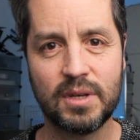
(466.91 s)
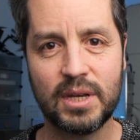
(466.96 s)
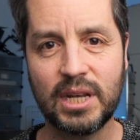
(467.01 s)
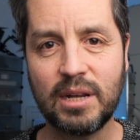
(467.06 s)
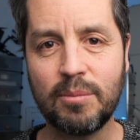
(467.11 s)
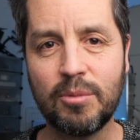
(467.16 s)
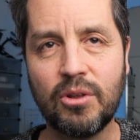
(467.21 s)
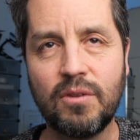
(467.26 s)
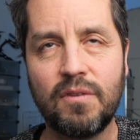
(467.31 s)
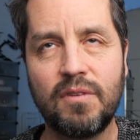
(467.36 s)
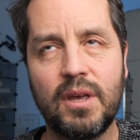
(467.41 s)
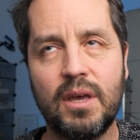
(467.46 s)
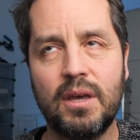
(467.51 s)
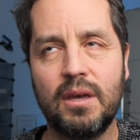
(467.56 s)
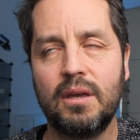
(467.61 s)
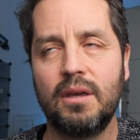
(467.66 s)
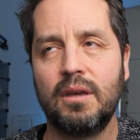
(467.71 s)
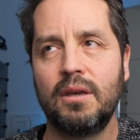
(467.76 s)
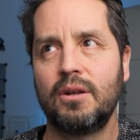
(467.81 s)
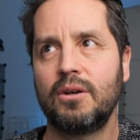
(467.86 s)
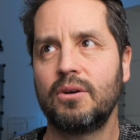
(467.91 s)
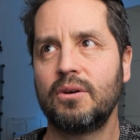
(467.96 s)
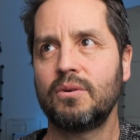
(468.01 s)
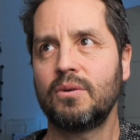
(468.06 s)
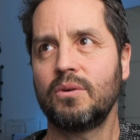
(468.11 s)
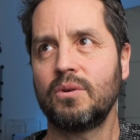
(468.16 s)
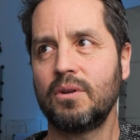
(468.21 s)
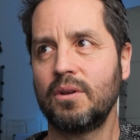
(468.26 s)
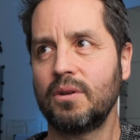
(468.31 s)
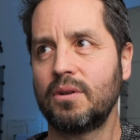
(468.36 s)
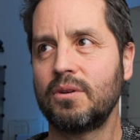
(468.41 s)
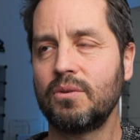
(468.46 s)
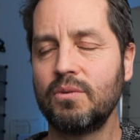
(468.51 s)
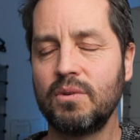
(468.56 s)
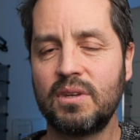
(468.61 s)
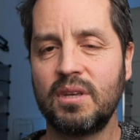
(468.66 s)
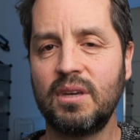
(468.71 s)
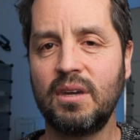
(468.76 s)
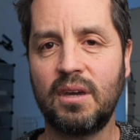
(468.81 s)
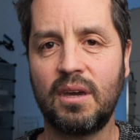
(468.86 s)
And I'm not saying, you know, don't
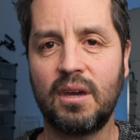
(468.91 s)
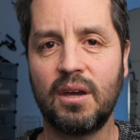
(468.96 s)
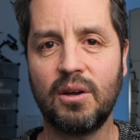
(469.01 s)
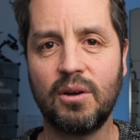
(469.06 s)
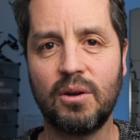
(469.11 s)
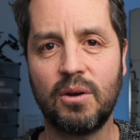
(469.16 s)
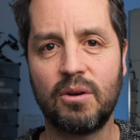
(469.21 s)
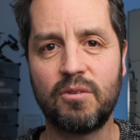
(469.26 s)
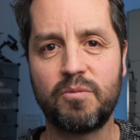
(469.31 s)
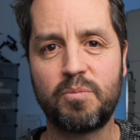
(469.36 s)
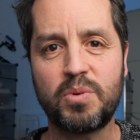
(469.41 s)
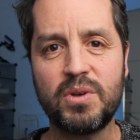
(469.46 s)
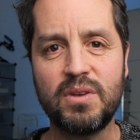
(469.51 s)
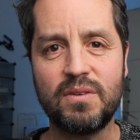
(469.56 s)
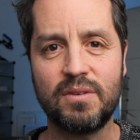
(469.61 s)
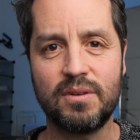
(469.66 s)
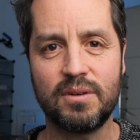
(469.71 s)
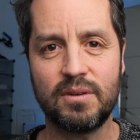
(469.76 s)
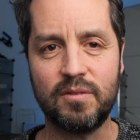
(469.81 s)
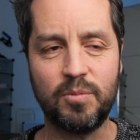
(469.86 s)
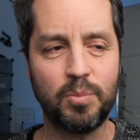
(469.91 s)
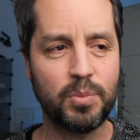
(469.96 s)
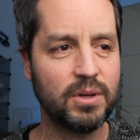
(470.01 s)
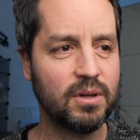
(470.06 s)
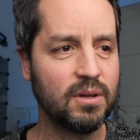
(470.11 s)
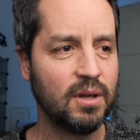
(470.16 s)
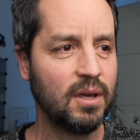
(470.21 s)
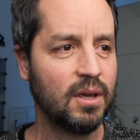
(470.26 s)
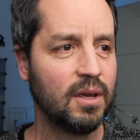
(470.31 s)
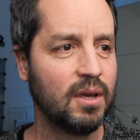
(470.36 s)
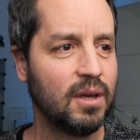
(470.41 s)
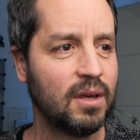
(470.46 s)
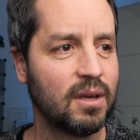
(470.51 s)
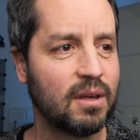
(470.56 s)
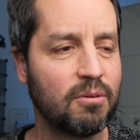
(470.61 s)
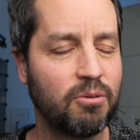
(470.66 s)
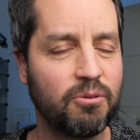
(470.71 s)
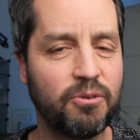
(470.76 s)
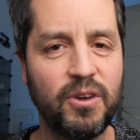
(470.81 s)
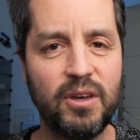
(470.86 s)
take care of business, but
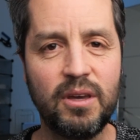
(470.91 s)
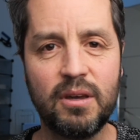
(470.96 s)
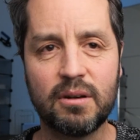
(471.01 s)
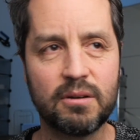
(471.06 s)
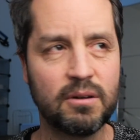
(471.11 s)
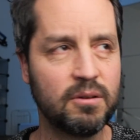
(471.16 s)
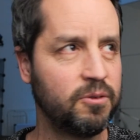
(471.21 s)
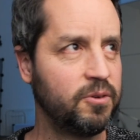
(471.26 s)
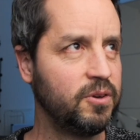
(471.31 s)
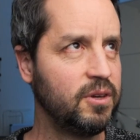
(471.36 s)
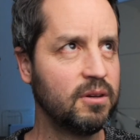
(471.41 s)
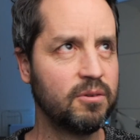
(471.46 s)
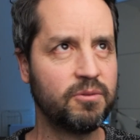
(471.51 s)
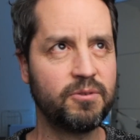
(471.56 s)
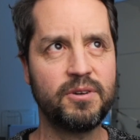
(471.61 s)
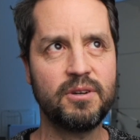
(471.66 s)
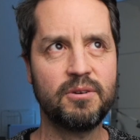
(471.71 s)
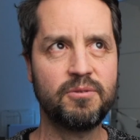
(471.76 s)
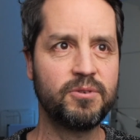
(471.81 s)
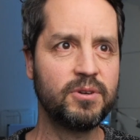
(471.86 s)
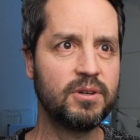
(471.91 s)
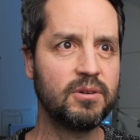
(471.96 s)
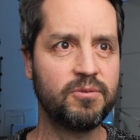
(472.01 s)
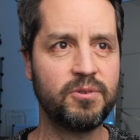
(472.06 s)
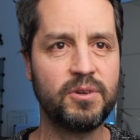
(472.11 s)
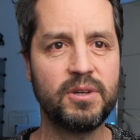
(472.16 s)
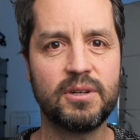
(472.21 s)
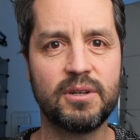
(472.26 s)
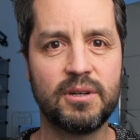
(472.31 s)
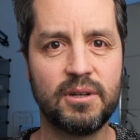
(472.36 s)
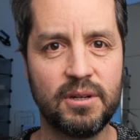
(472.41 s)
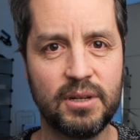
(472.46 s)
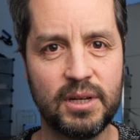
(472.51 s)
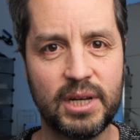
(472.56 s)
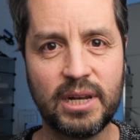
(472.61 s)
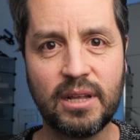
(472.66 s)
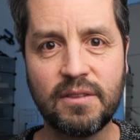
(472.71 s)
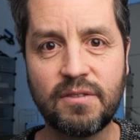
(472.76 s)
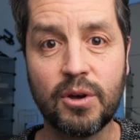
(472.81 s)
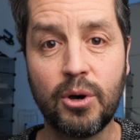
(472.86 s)
fear, fear, fear, fear, fear.
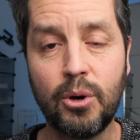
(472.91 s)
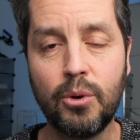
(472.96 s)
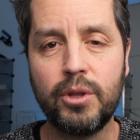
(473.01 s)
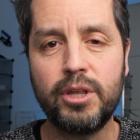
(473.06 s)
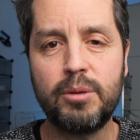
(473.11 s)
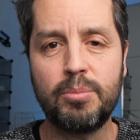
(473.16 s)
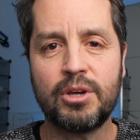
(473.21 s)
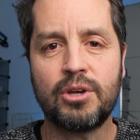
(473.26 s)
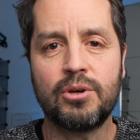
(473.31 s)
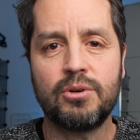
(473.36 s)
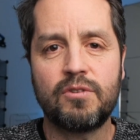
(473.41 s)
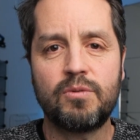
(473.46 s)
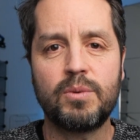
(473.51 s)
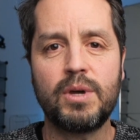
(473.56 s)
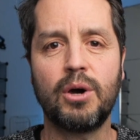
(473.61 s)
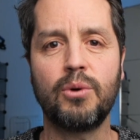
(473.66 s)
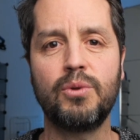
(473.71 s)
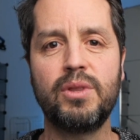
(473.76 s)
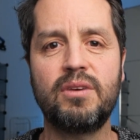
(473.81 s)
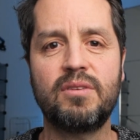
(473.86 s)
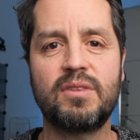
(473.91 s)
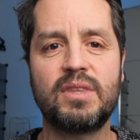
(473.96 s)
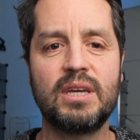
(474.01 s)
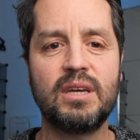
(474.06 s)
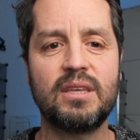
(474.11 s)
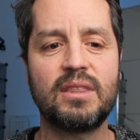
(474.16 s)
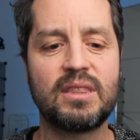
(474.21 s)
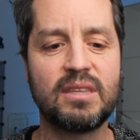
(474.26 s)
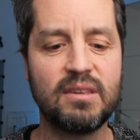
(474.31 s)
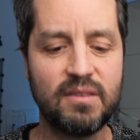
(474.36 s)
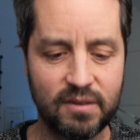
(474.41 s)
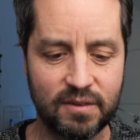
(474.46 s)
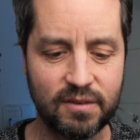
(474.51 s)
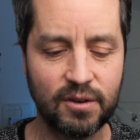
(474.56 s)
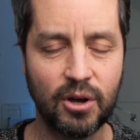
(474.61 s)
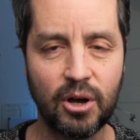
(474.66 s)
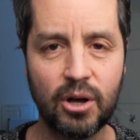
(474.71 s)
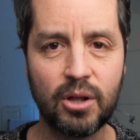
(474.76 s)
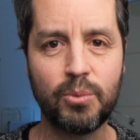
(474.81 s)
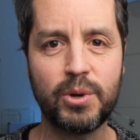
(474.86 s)
And it's only because we only think this is
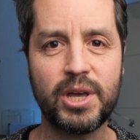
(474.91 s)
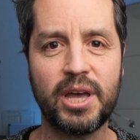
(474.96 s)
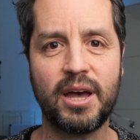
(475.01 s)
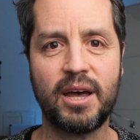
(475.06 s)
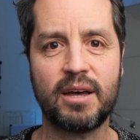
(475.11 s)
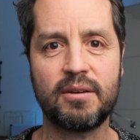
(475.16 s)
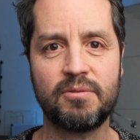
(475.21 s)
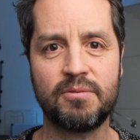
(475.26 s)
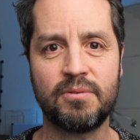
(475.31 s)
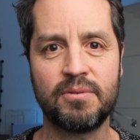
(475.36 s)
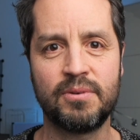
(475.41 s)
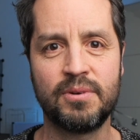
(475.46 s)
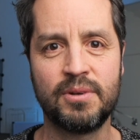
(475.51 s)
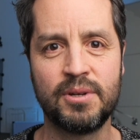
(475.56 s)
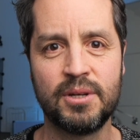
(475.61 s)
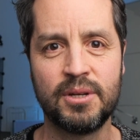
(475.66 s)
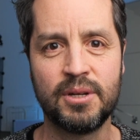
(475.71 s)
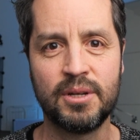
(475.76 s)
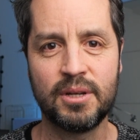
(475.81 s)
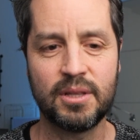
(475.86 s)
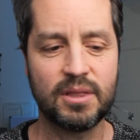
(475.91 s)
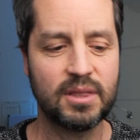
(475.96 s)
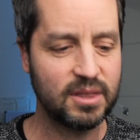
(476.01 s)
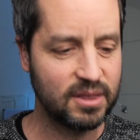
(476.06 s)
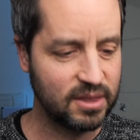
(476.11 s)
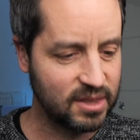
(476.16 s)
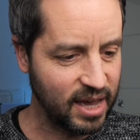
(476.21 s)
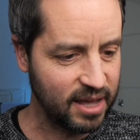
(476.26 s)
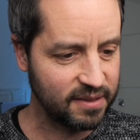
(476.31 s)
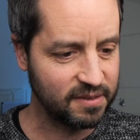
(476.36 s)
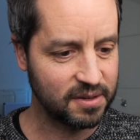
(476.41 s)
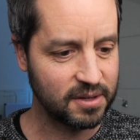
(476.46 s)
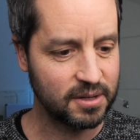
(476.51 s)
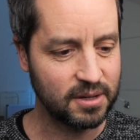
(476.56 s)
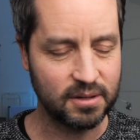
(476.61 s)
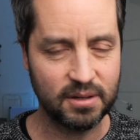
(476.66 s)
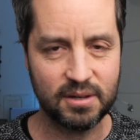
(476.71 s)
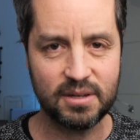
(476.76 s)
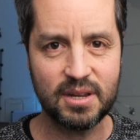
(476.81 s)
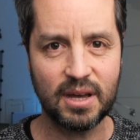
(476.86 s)
all we have. That's
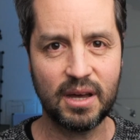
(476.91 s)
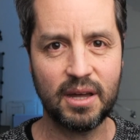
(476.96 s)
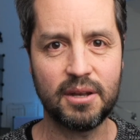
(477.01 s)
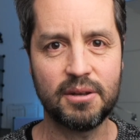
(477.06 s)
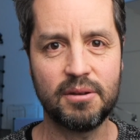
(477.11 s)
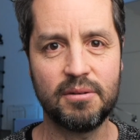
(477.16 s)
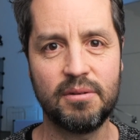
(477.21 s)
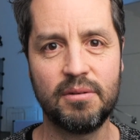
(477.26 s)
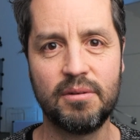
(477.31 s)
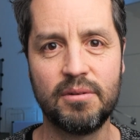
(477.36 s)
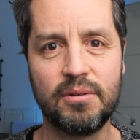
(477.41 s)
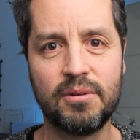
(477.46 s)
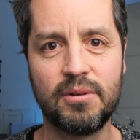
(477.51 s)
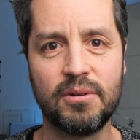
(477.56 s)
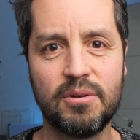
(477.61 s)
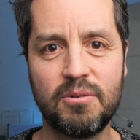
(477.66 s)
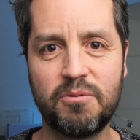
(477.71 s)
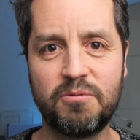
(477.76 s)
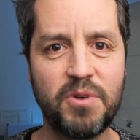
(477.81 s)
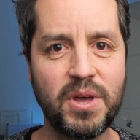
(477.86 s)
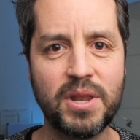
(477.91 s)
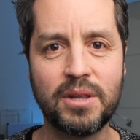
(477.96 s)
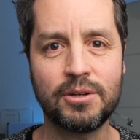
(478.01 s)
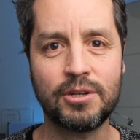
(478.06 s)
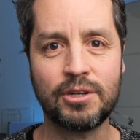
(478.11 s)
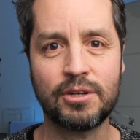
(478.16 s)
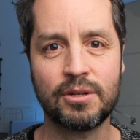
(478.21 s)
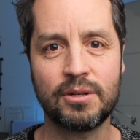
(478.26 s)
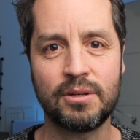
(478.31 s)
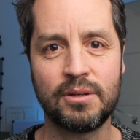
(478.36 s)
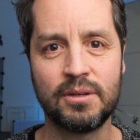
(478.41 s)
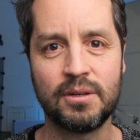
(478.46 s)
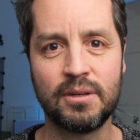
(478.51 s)
it. Done. Finished.